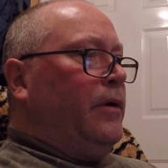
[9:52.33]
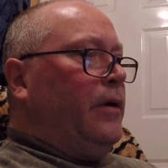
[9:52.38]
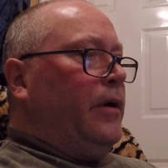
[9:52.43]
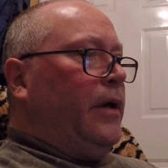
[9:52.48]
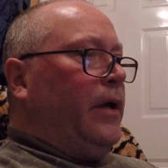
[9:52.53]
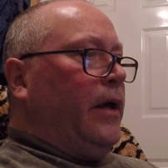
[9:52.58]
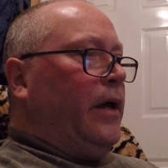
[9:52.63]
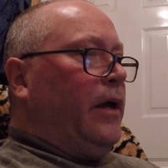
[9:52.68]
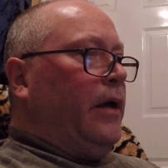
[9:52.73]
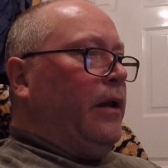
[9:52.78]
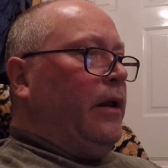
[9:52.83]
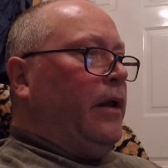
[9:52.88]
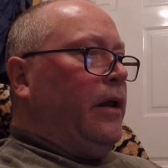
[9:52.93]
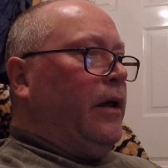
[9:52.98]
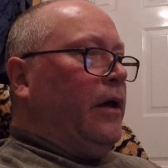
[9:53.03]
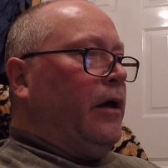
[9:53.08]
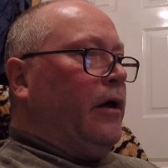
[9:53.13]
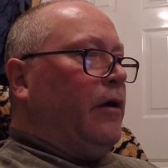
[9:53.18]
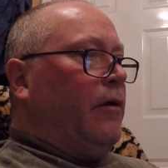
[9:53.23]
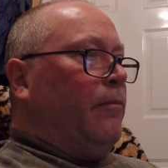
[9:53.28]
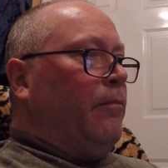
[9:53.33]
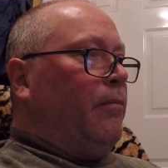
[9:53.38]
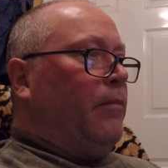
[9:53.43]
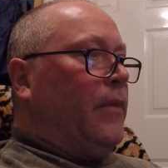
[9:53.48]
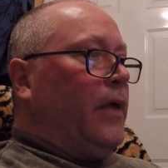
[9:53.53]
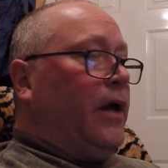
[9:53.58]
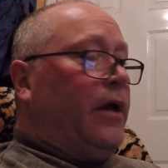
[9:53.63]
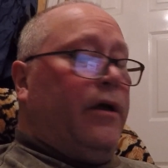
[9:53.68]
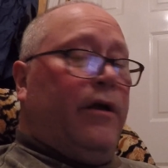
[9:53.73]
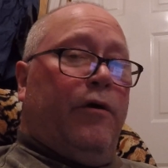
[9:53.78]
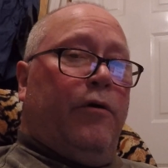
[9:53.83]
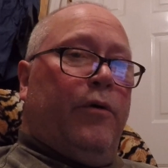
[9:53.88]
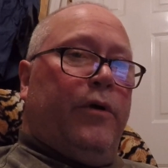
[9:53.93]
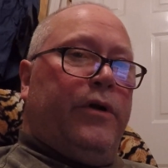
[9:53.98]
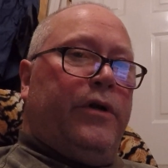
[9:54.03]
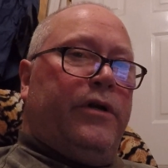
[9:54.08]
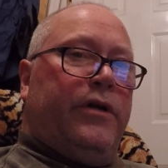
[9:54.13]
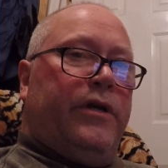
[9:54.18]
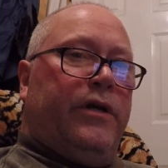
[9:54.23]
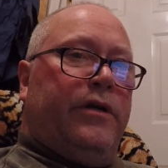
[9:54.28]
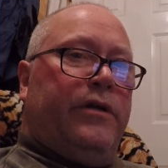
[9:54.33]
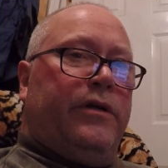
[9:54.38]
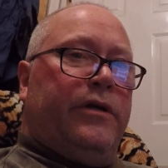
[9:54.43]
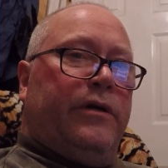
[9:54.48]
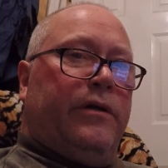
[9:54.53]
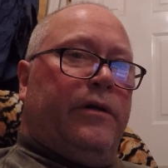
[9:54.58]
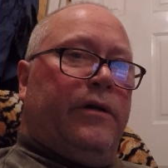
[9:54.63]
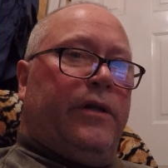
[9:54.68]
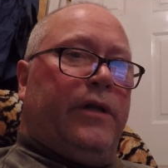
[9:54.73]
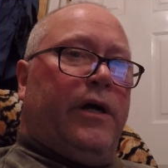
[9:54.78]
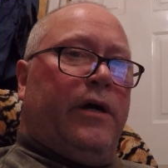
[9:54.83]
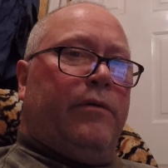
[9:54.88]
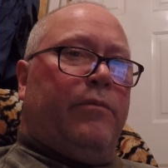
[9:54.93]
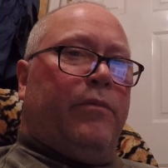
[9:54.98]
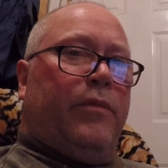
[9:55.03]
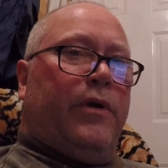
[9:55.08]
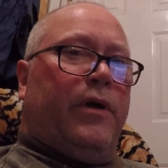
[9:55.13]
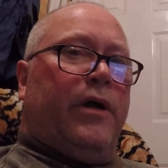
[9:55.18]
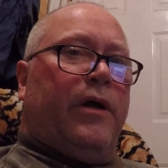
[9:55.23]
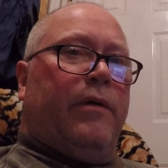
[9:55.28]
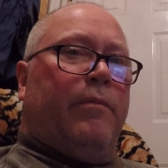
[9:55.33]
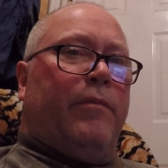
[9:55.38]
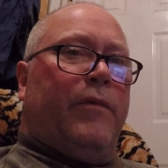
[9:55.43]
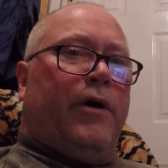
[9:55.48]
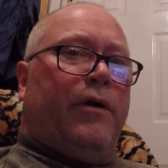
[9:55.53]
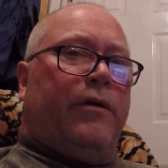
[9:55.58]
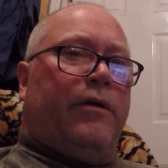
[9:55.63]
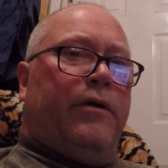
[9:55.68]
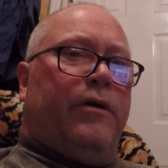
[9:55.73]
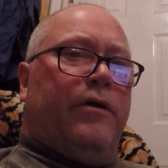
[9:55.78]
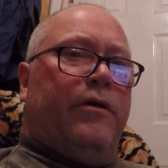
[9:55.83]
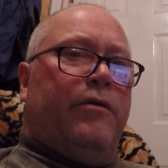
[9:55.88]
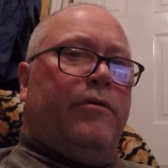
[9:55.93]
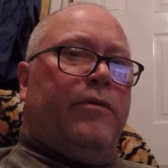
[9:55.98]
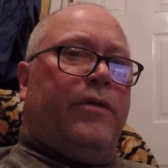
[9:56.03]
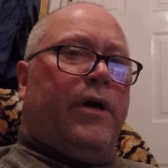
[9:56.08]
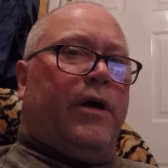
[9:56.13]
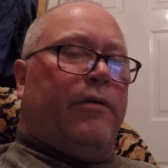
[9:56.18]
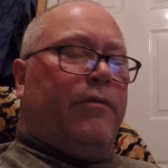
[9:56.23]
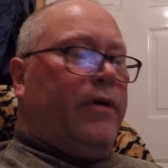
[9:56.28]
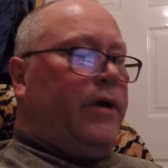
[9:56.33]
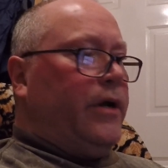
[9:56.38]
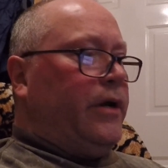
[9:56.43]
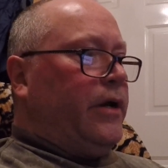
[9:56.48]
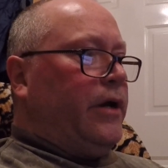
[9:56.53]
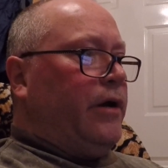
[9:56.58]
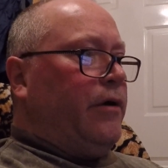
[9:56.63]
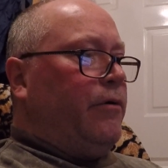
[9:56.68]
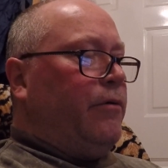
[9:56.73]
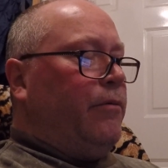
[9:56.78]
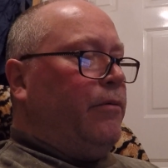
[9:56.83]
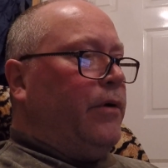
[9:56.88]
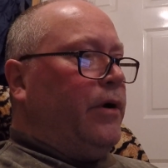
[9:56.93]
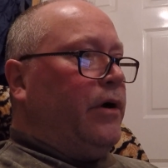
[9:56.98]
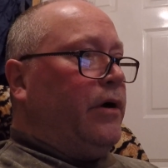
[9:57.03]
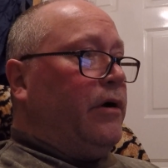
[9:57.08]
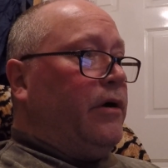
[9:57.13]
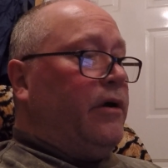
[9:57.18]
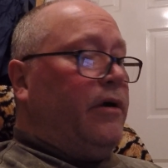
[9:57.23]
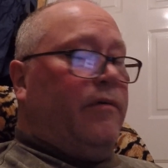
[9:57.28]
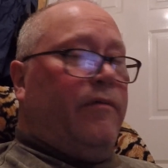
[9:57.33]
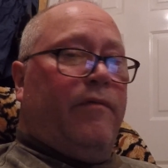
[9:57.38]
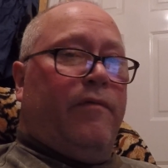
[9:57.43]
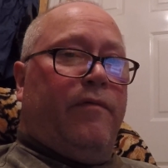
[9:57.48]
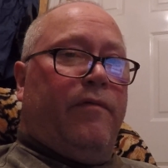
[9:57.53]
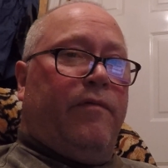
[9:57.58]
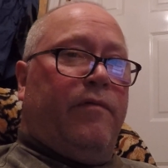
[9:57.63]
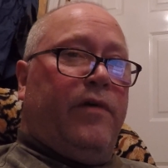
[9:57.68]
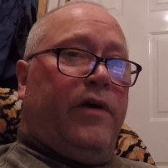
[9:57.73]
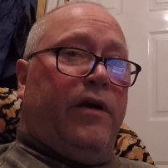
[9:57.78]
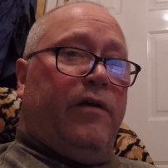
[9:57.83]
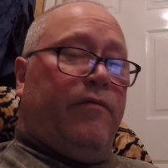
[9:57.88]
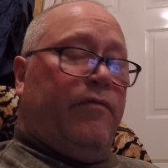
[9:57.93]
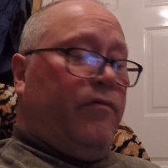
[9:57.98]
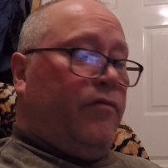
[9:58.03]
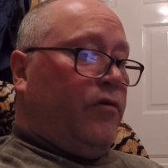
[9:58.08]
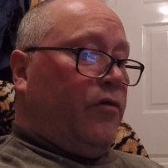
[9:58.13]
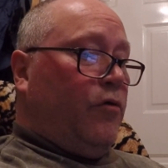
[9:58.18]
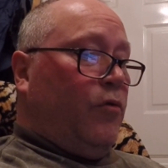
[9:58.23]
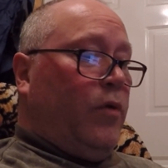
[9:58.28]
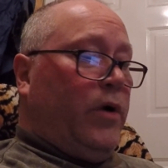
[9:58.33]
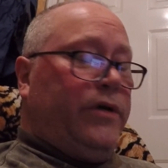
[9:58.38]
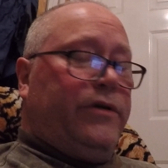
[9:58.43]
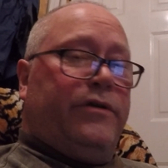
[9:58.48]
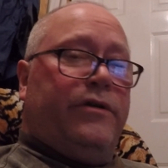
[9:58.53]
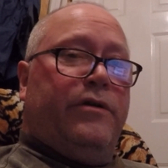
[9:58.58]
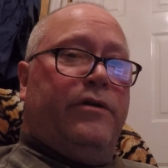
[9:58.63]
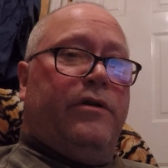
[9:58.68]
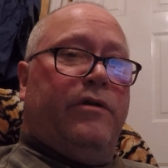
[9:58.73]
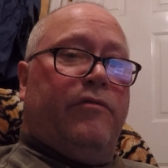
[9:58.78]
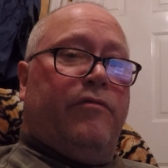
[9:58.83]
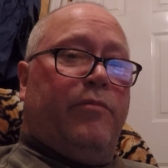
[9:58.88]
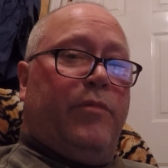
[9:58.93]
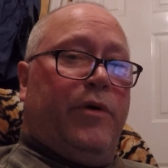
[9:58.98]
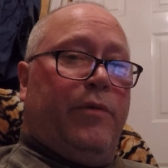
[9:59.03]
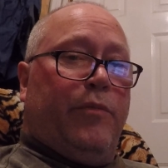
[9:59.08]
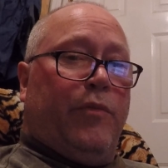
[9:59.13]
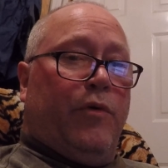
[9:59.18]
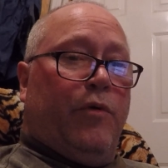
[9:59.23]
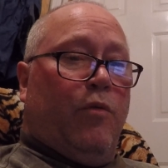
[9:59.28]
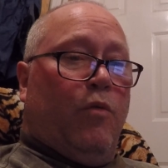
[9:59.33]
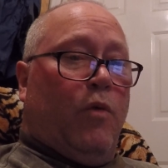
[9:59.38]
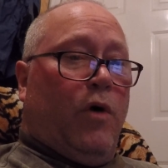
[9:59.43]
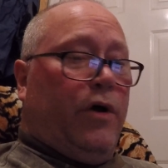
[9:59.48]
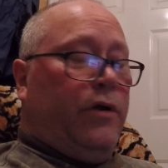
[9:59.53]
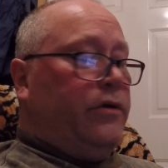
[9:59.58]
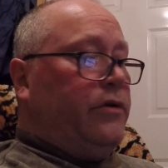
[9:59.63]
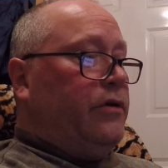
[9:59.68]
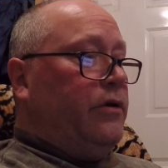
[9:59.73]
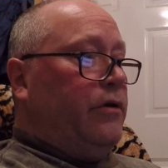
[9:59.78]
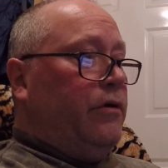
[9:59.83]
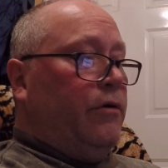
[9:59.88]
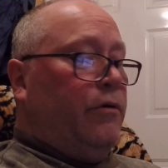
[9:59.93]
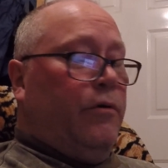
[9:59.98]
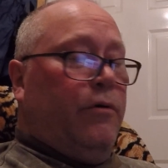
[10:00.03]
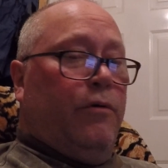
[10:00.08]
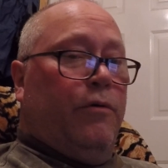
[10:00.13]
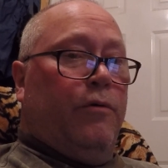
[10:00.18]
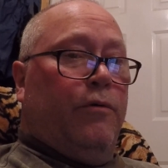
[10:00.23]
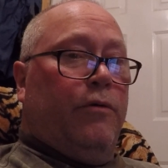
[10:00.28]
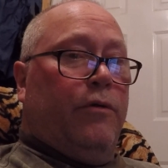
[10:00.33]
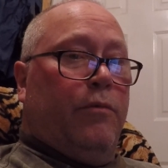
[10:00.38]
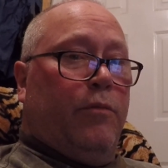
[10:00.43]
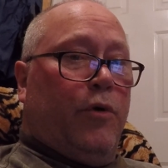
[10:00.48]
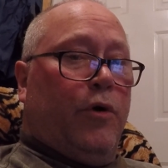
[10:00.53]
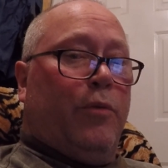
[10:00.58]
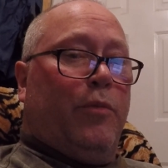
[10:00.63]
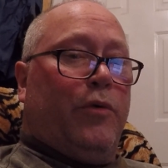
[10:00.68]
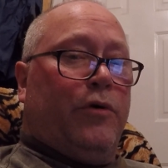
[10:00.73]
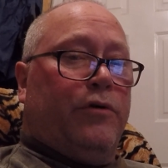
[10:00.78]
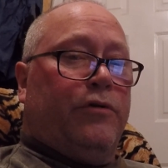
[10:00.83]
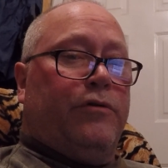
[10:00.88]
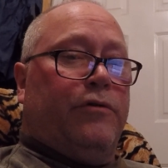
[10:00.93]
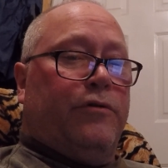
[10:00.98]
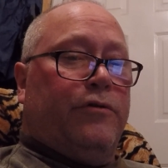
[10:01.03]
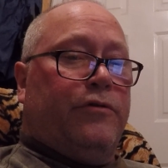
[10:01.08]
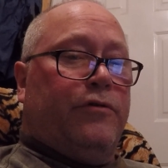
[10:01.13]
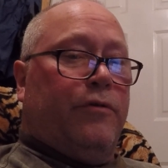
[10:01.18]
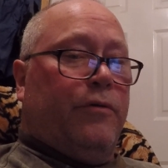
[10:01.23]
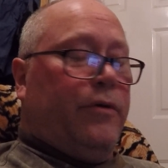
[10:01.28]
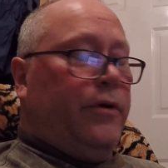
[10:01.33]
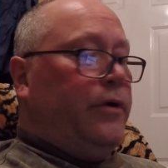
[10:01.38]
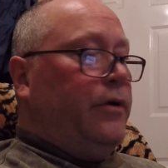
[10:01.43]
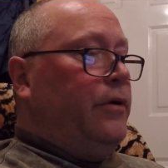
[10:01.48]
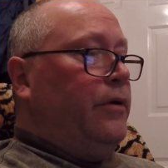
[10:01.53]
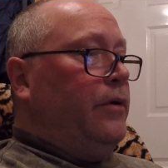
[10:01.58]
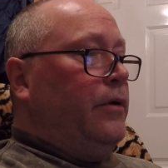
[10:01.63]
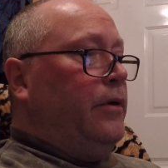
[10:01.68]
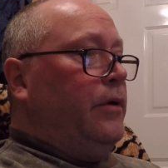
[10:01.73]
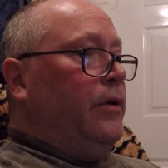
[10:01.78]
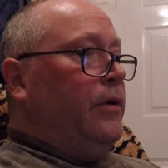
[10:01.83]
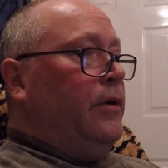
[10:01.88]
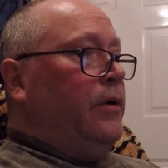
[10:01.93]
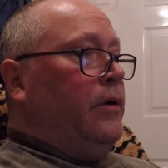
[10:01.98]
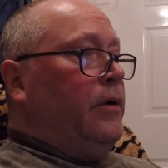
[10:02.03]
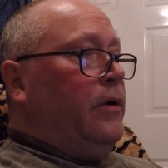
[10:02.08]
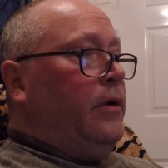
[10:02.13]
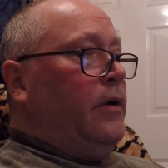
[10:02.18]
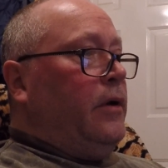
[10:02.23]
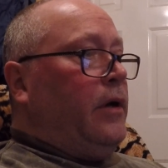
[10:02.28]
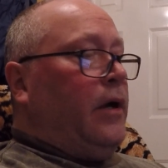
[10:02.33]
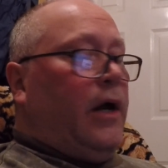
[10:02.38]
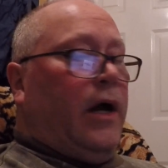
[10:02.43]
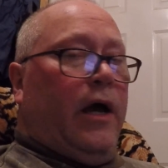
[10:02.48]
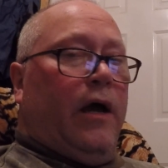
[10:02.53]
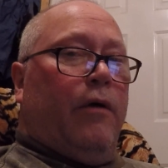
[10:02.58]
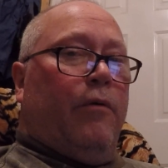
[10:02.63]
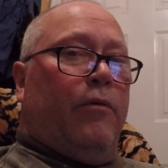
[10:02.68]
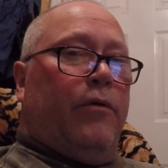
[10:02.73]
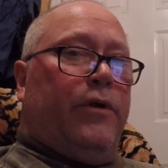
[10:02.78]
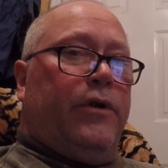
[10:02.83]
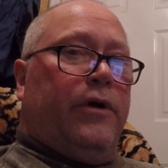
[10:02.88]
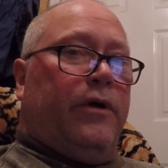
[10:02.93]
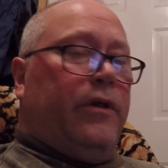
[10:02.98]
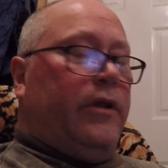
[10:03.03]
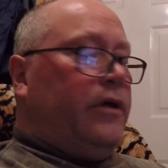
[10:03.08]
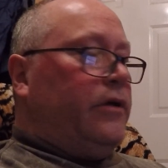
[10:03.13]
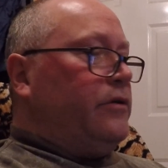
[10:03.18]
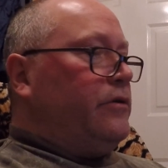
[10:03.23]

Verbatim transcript: And um, I could go into detail on that, but I'm not going to do that right now. Uh, if if requested, if people want to know the more personal story, I will tell that